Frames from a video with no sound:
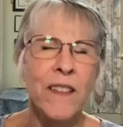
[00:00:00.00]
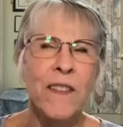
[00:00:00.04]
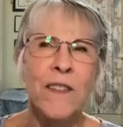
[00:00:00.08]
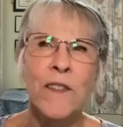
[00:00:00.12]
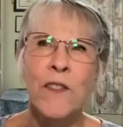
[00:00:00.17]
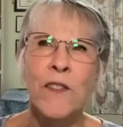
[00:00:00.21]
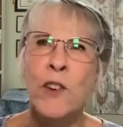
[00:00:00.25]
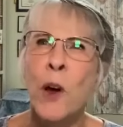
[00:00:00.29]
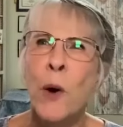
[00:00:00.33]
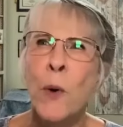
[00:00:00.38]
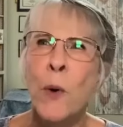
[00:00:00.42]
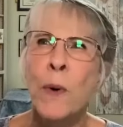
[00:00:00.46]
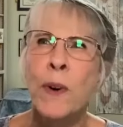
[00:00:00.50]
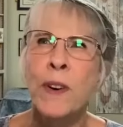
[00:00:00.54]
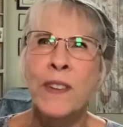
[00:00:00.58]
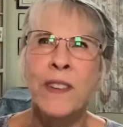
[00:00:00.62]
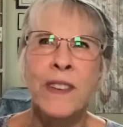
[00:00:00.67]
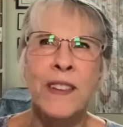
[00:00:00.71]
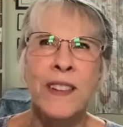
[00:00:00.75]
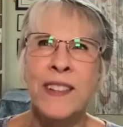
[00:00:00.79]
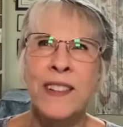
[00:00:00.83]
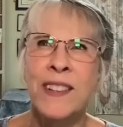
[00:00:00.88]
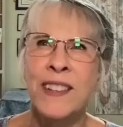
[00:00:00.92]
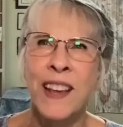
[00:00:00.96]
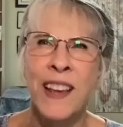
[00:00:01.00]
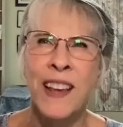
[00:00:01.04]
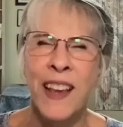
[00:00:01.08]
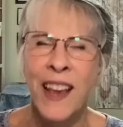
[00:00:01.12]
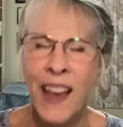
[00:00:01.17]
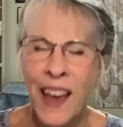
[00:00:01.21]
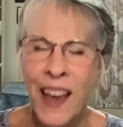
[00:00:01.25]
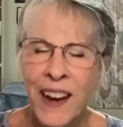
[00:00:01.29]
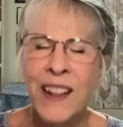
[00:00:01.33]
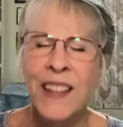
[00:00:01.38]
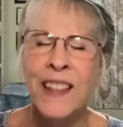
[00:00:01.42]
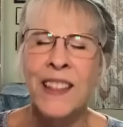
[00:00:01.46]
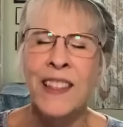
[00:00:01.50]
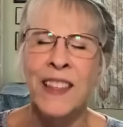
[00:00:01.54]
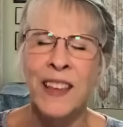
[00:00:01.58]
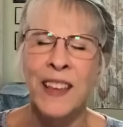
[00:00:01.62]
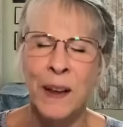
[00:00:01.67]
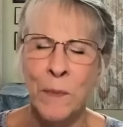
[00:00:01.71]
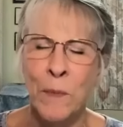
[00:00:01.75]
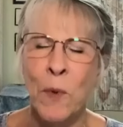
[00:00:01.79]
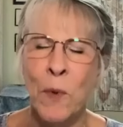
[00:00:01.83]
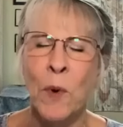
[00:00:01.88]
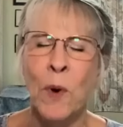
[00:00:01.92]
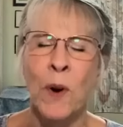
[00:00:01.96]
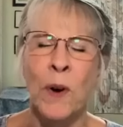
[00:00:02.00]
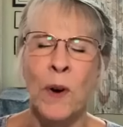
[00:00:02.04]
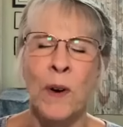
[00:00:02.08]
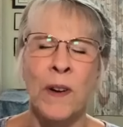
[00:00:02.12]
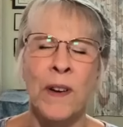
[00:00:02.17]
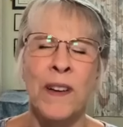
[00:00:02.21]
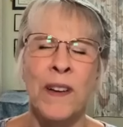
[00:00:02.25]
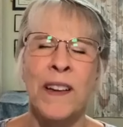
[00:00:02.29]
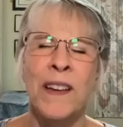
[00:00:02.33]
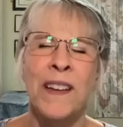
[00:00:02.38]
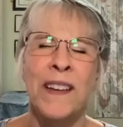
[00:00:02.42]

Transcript: no one could say anything more